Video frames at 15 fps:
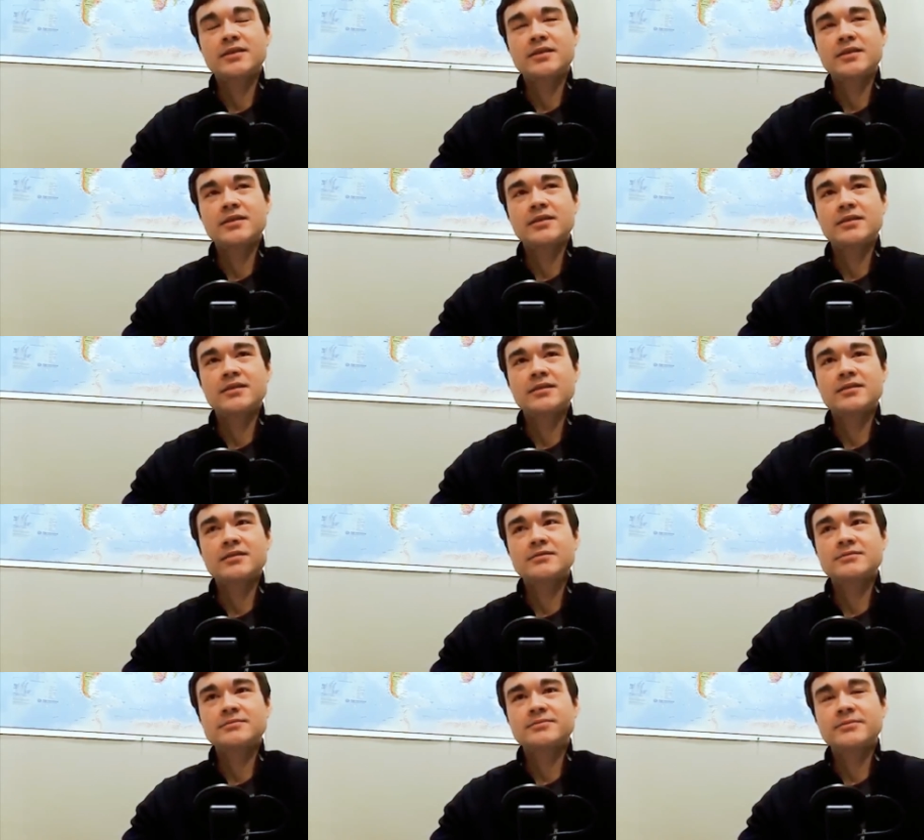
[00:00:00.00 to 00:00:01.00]
uh,
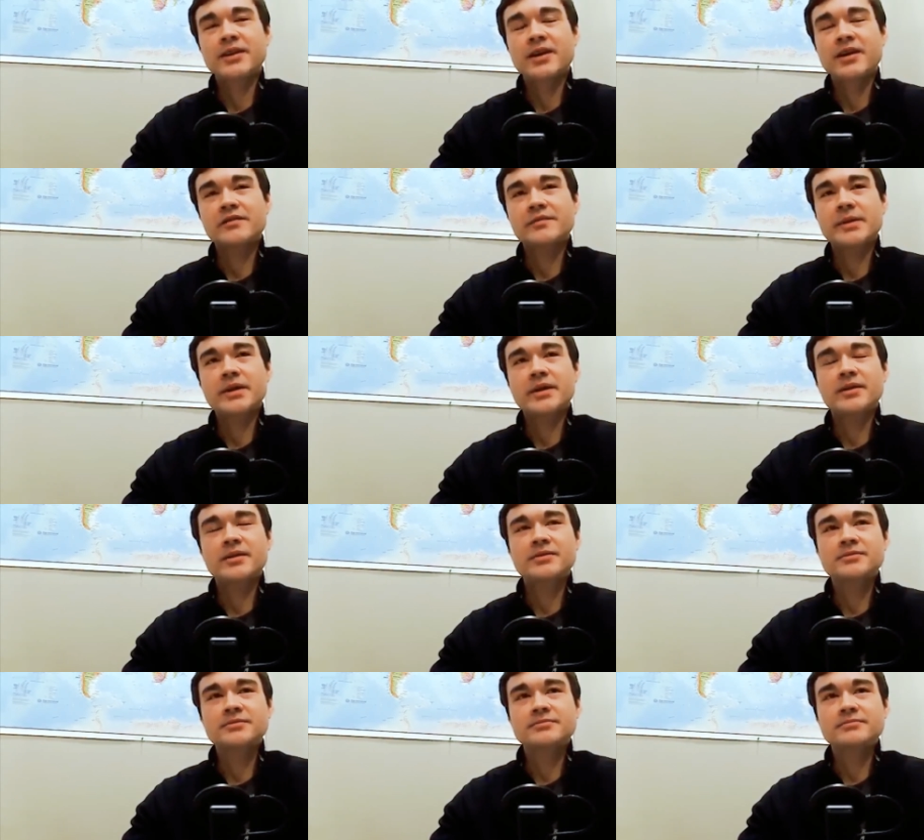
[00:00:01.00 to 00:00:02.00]
kind of
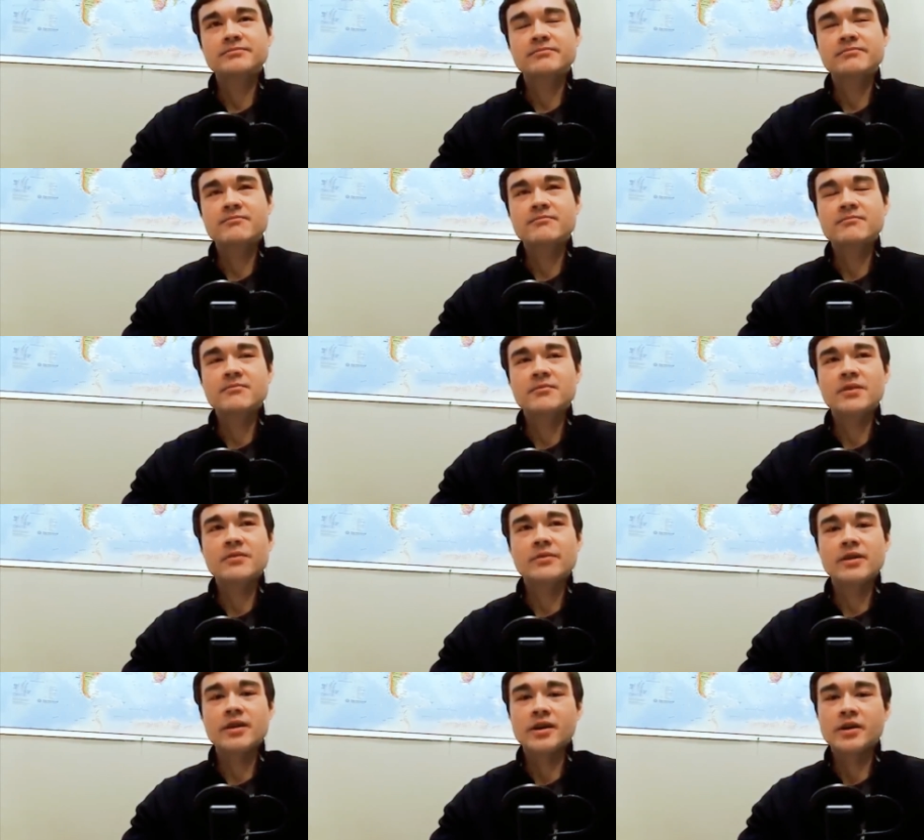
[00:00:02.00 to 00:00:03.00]
my
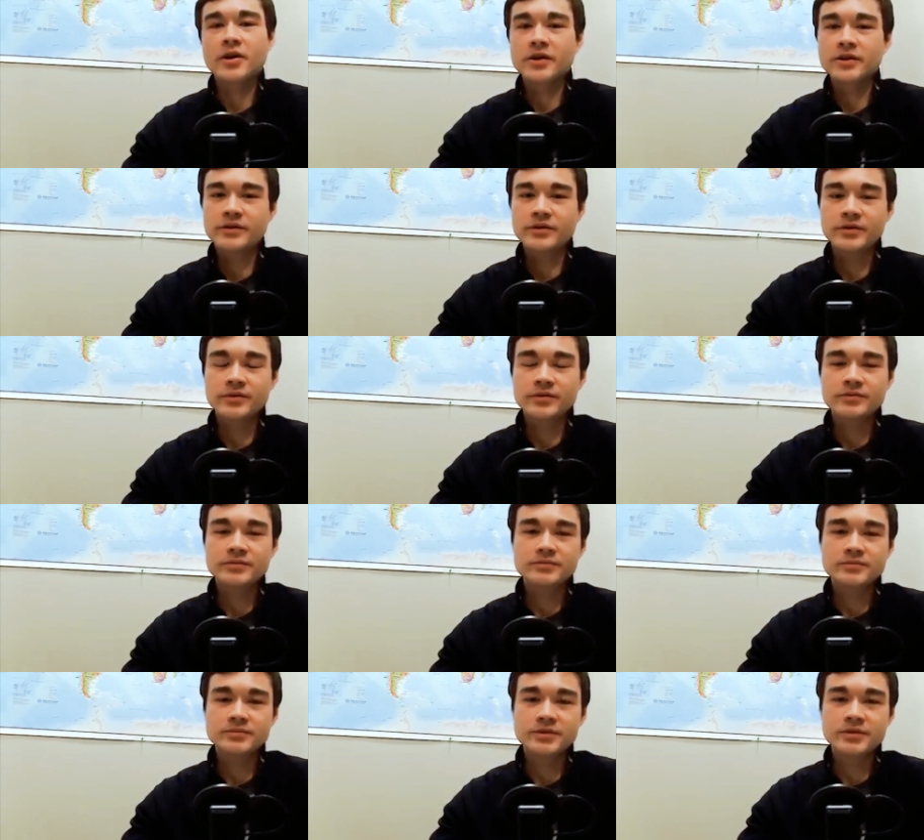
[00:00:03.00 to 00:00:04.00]
where I got into
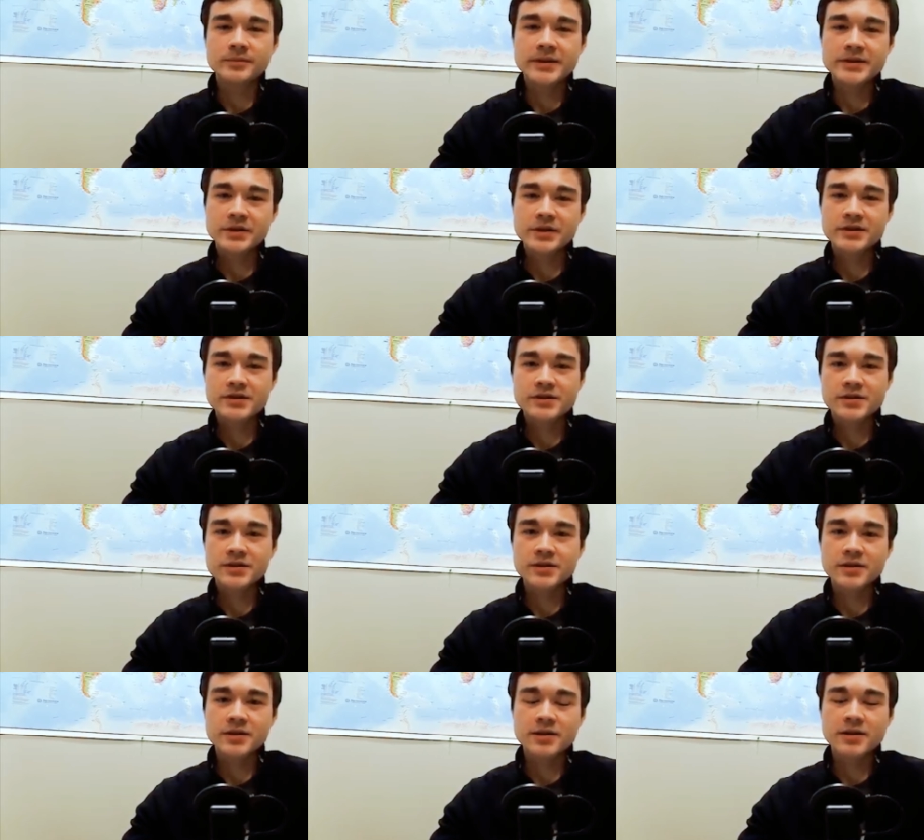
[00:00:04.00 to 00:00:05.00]
to business.
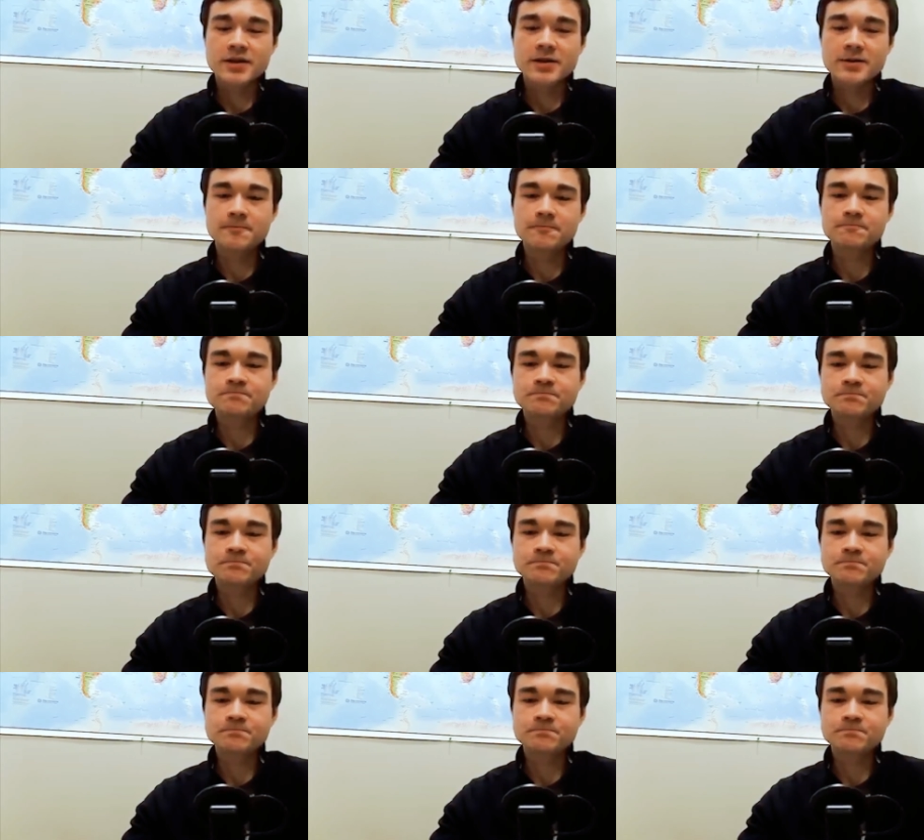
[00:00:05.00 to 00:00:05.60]
Um,